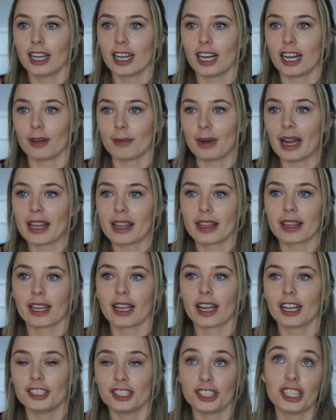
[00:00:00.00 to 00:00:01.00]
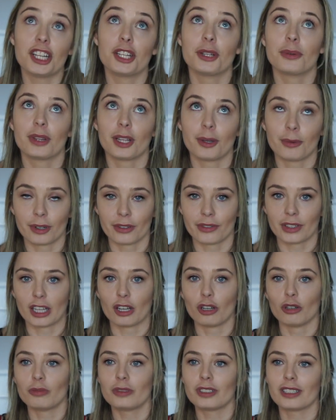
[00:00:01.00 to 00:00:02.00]
I think I genuinely would have
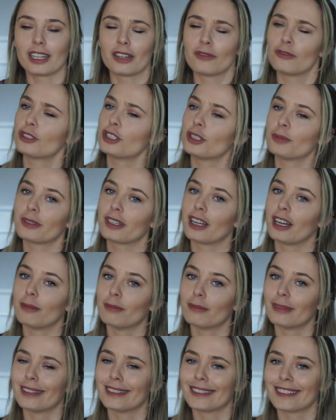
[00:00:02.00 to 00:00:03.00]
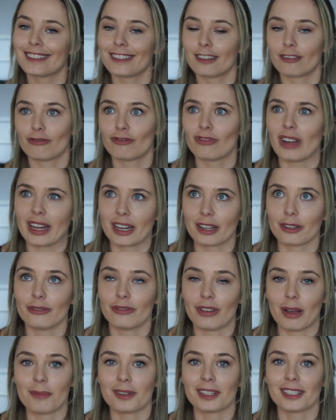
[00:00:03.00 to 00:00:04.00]
eloped, and I've also become like a radical
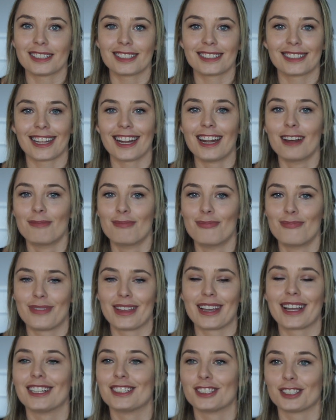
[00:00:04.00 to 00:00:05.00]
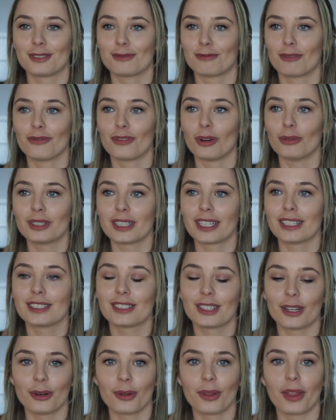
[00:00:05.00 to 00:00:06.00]
feminist that I think I just revolt
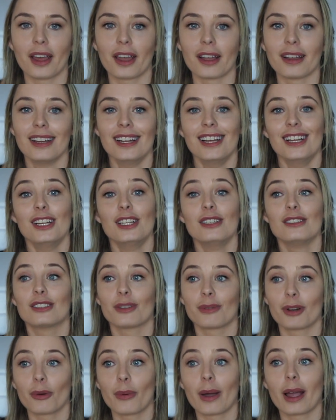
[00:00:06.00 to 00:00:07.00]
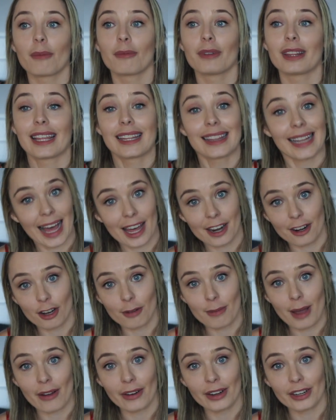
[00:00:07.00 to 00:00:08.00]
against the whole thing. So in a way, I'm really glad I
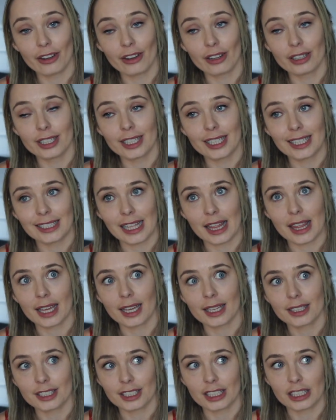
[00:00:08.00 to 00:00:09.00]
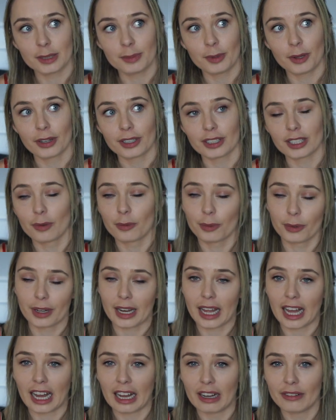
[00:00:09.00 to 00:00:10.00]
got married early because I think it's an experience I
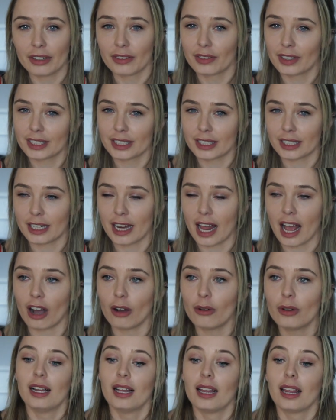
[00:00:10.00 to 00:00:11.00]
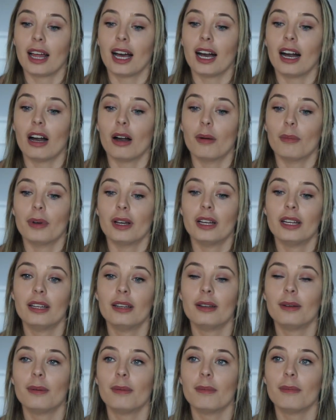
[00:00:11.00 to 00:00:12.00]
wouldn't have if I did it now.
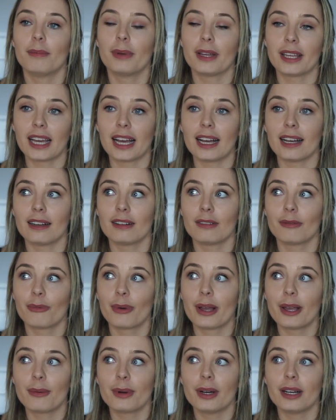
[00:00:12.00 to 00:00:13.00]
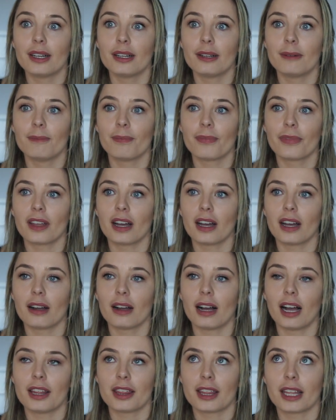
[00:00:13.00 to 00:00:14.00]
But yeah, we were,
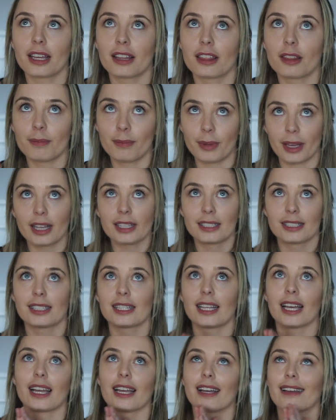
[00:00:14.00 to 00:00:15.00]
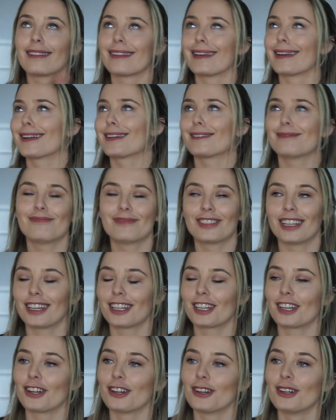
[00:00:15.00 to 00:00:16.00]
I think the biggest thing, and like,
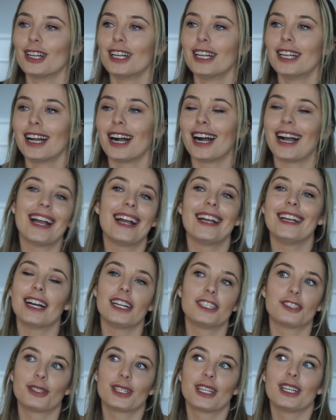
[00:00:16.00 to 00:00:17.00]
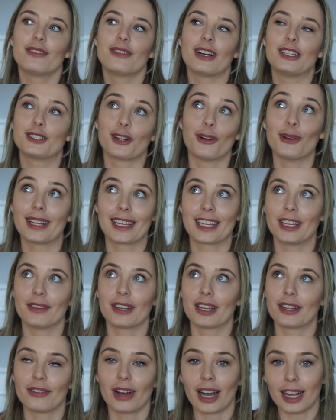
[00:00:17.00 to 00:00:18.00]
I don't know, I don't like
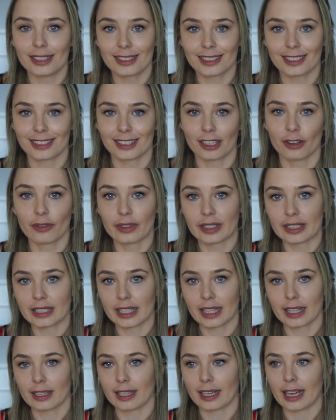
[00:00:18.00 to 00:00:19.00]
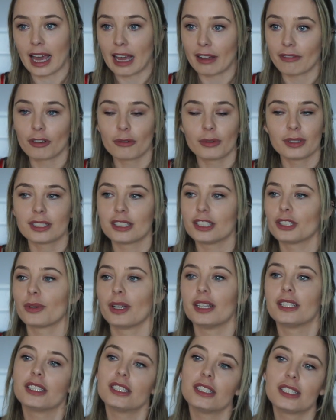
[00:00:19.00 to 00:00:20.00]
giving advice because obviously like everyone's
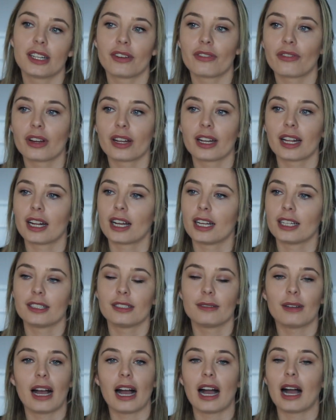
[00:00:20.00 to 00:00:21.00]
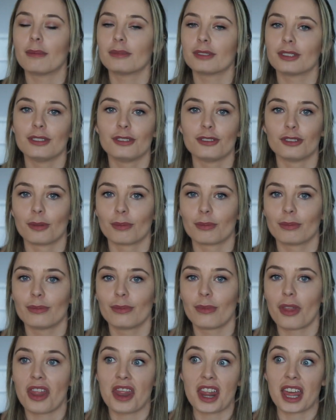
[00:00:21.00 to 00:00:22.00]
situation is different and I absolutely do
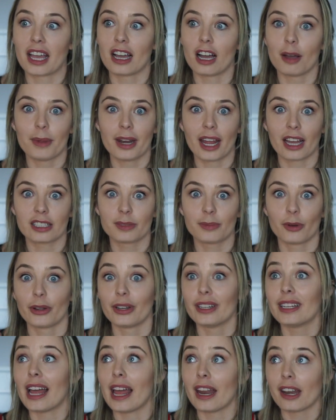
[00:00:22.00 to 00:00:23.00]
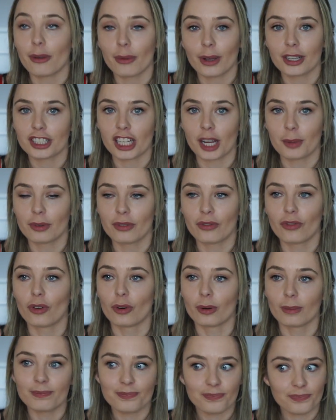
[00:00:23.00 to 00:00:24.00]
not think I'm an expert in any way, shape or
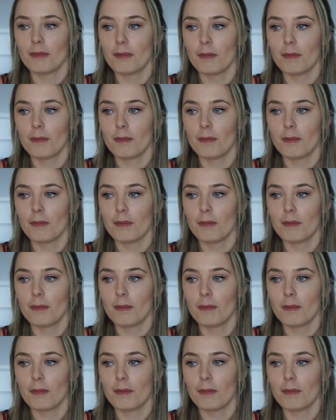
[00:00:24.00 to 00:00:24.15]
form.